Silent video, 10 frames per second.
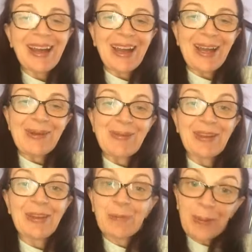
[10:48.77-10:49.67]
Um,
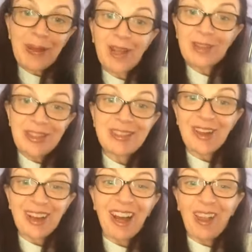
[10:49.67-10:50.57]
they've probably heard this
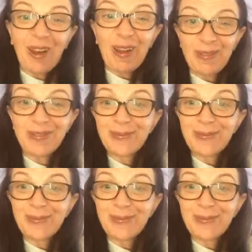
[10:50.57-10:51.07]
kind of live